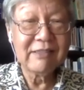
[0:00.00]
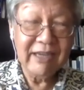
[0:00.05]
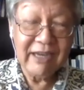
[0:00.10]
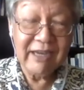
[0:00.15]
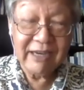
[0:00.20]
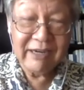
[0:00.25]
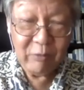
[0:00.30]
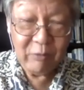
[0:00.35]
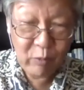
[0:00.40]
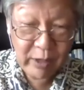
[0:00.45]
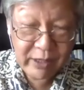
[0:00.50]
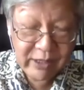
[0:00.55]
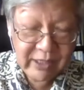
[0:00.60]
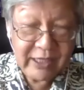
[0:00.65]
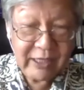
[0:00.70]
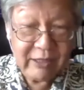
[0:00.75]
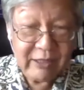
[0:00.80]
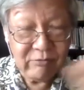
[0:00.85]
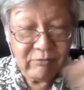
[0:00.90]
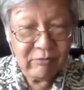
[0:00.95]
And when
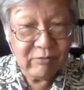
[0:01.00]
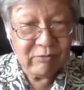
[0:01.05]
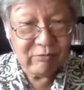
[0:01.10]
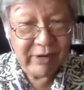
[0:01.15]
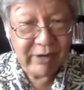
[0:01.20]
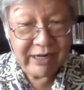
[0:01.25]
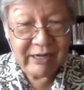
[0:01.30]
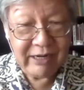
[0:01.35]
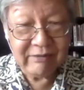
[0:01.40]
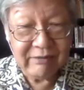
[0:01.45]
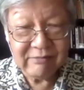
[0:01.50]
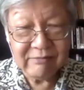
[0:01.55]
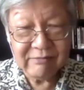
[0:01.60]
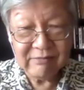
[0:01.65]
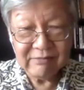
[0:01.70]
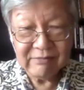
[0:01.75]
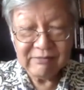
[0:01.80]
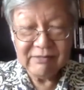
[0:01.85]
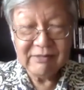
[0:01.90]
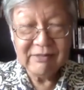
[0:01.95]
he read it,
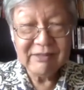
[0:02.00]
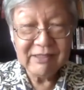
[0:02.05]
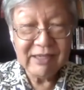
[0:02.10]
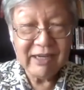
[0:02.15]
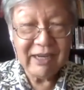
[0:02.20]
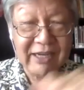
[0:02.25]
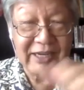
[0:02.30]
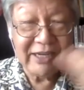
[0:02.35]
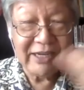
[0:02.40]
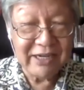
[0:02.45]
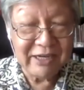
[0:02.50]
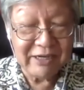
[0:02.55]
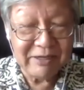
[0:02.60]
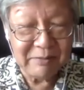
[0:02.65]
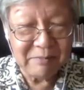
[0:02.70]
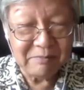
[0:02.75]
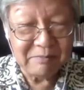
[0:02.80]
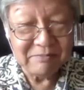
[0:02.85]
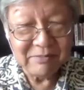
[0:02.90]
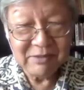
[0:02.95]
I heard
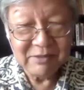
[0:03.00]
him,